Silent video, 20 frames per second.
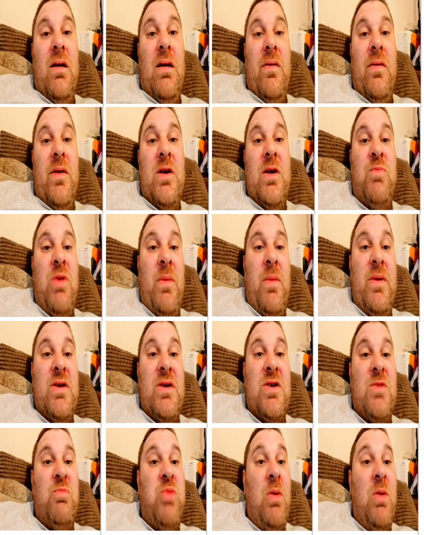This
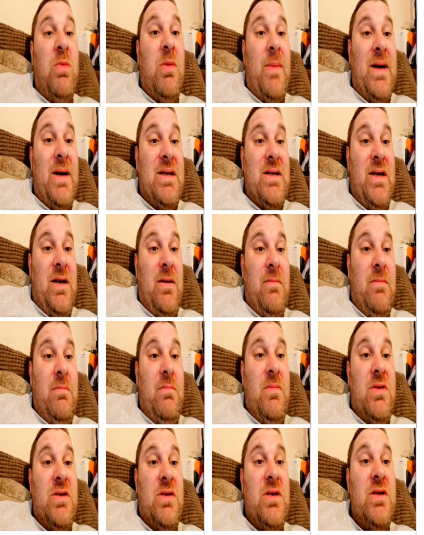premise is problematic,
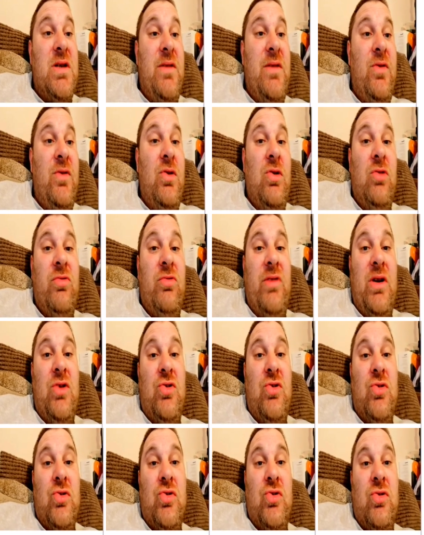since even though
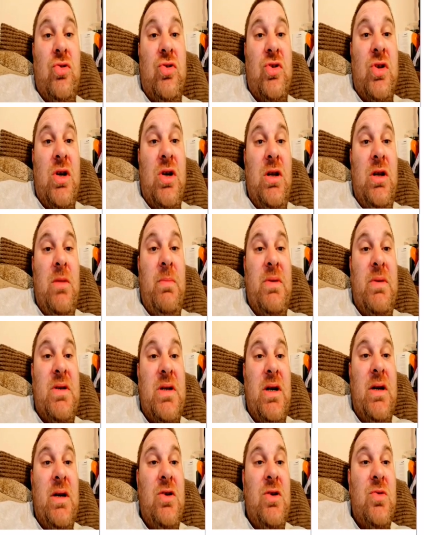credentials should certainly be
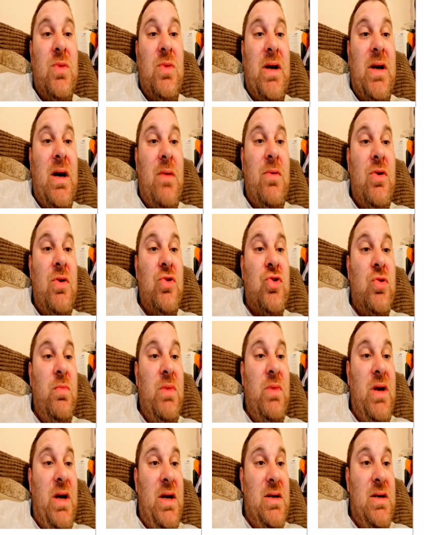taken into account in some
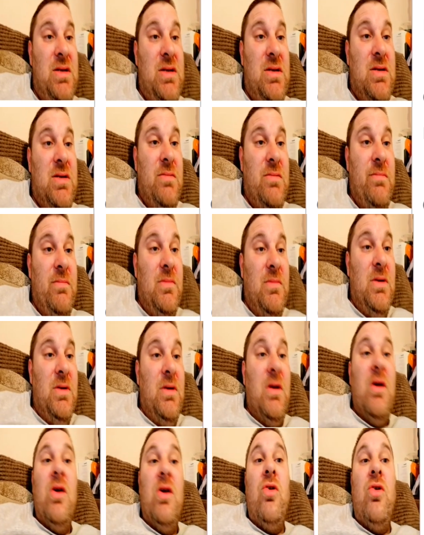cases,
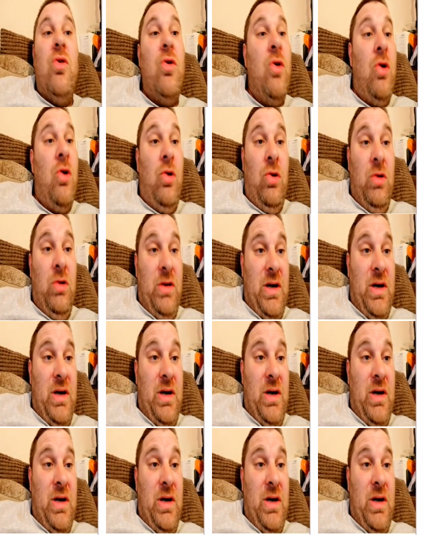not all